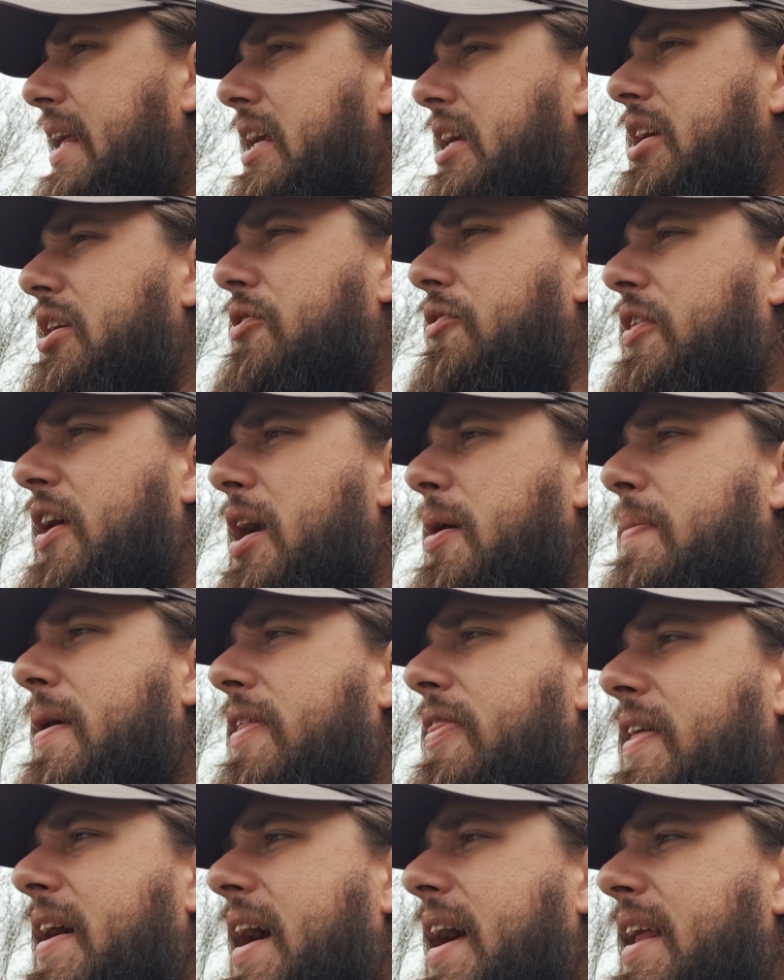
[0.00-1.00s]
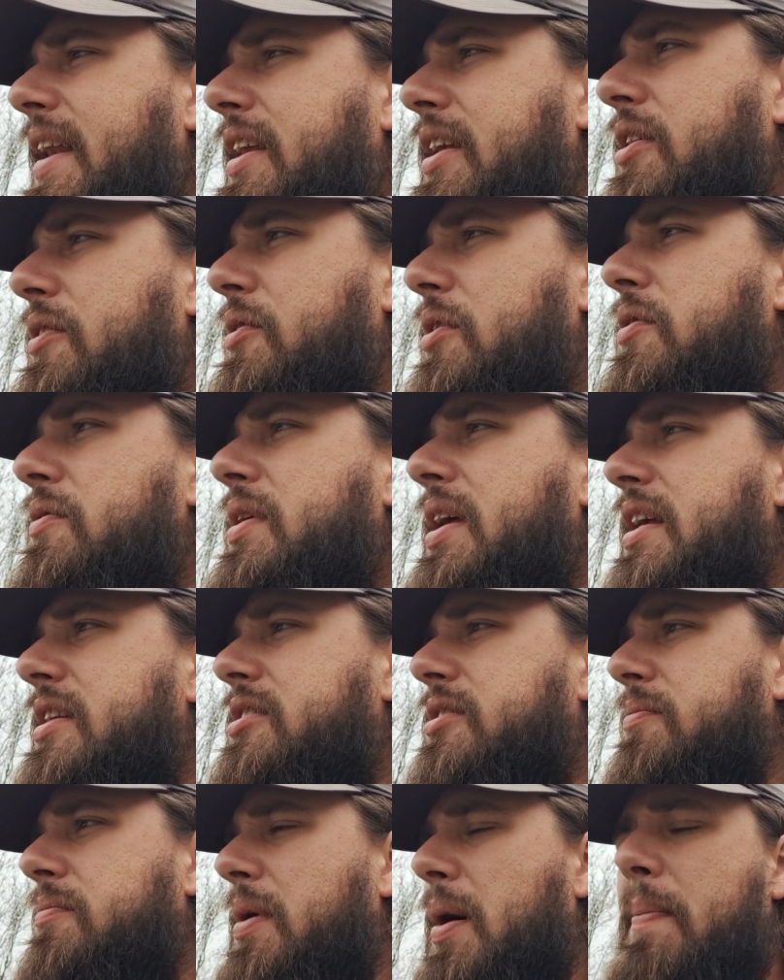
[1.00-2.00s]
you think about that, you get
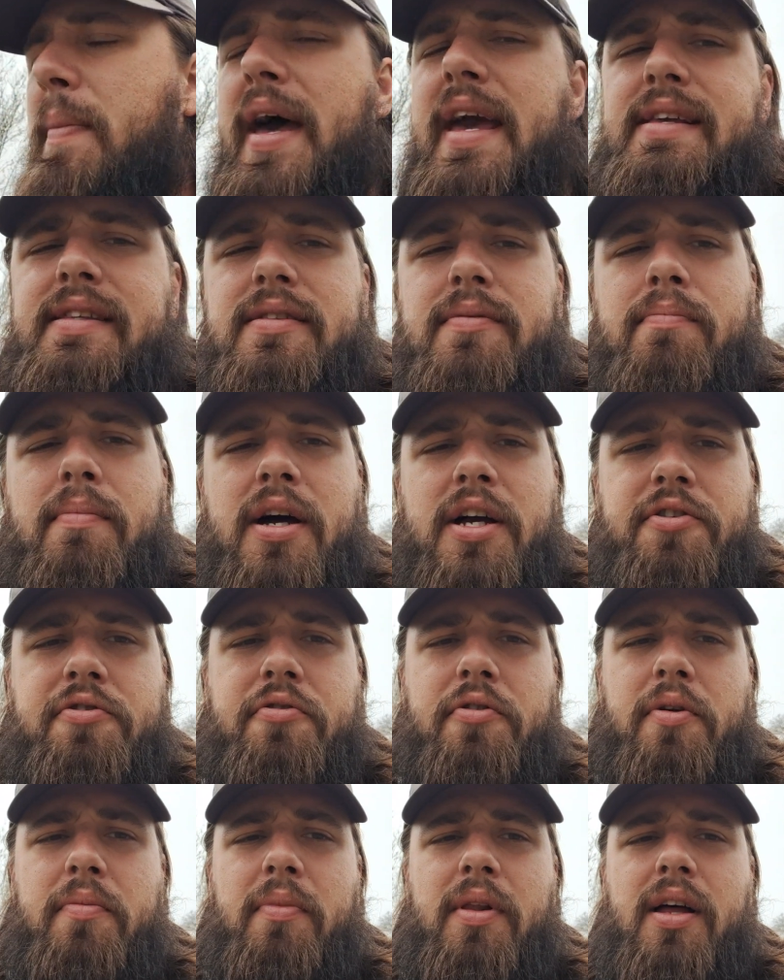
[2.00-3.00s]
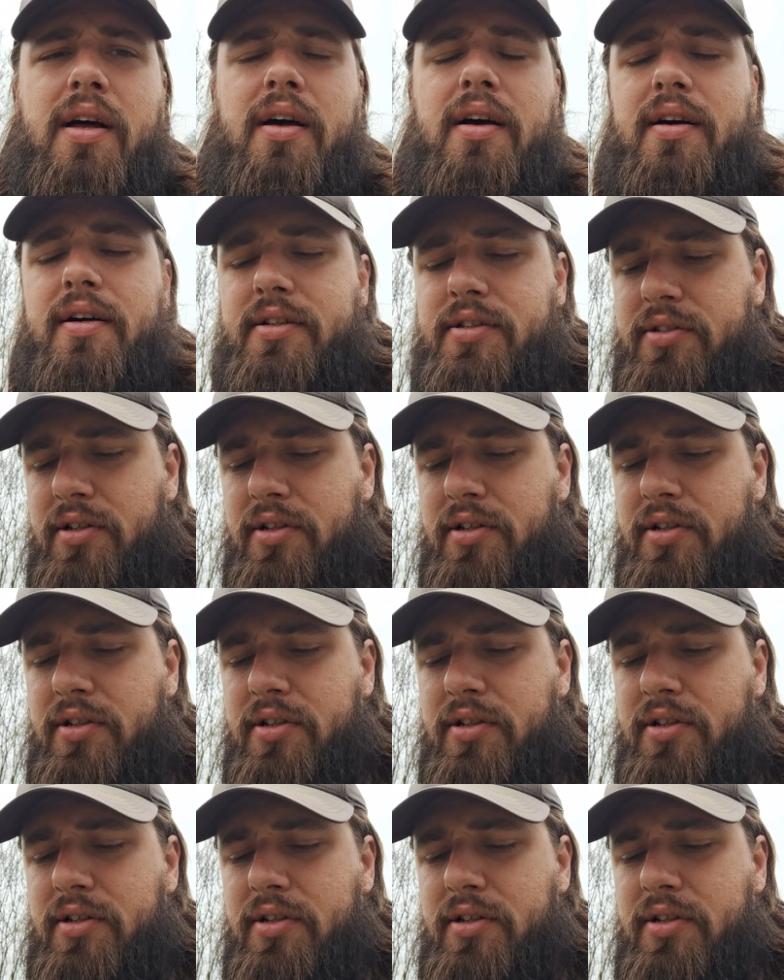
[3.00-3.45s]
some amazing mushroom logs.